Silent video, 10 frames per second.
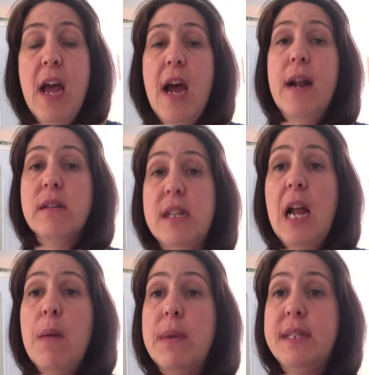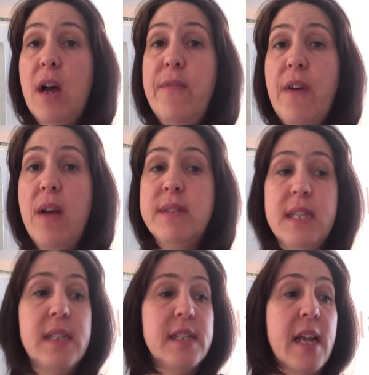And I was allowing myself 5
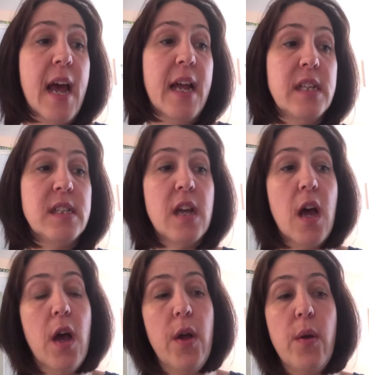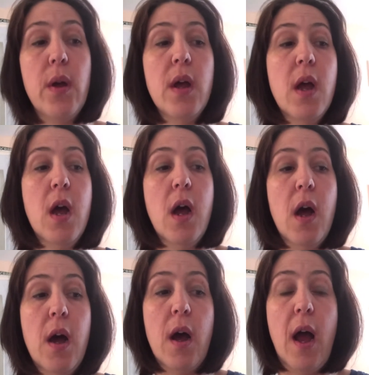sins a day, so
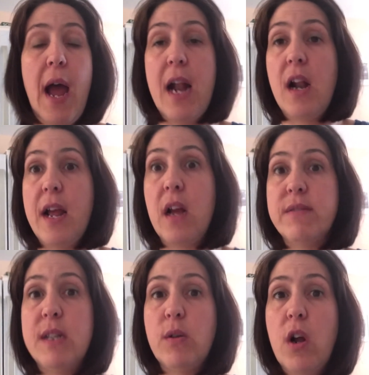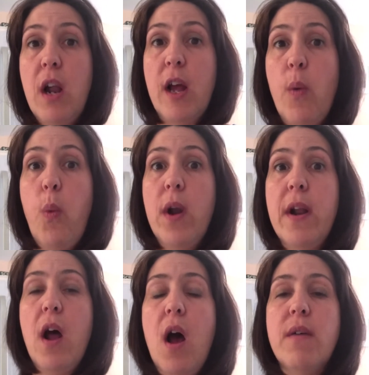I had like, I've still got like
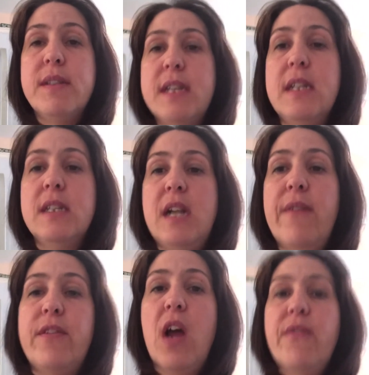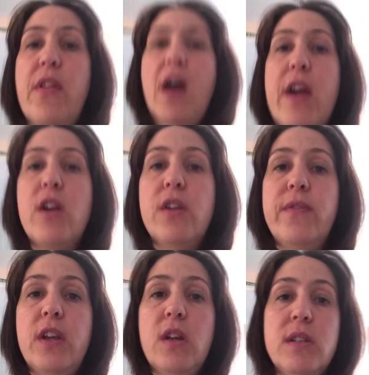1.5 sins left over that I could
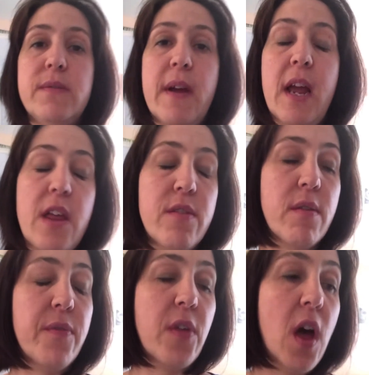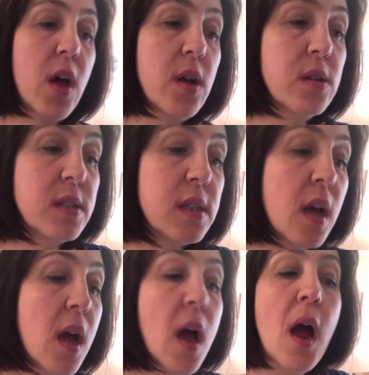have used for either of those.